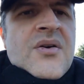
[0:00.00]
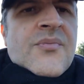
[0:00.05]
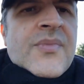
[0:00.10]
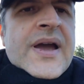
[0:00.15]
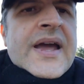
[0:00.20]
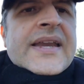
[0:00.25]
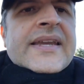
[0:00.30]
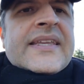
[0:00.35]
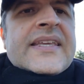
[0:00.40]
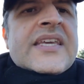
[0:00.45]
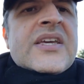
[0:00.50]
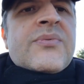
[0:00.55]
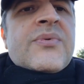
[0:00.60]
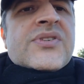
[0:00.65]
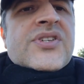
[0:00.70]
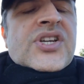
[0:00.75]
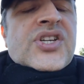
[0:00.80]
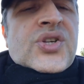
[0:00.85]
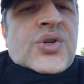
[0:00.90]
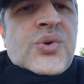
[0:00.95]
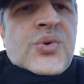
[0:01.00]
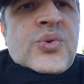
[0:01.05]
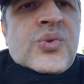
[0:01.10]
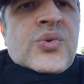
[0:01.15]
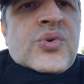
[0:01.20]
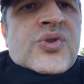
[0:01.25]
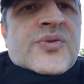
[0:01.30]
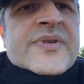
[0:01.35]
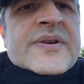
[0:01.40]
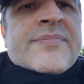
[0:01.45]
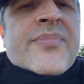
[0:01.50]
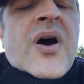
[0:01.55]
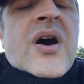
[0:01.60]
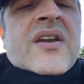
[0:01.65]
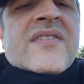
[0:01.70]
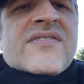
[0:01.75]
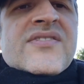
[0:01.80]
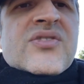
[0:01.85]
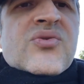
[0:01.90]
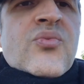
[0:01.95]
when he was accused by
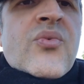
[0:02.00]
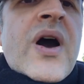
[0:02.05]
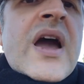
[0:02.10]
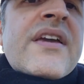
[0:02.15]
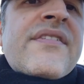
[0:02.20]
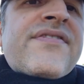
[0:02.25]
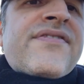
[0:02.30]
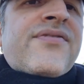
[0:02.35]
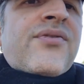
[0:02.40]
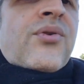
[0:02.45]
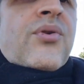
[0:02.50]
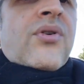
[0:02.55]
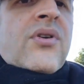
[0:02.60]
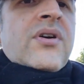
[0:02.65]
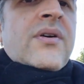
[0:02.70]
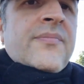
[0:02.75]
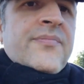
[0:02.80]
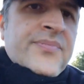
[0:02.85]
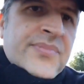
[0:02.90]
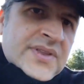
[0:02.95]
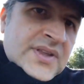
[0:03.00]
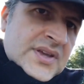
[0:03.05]
Potiphar's wife for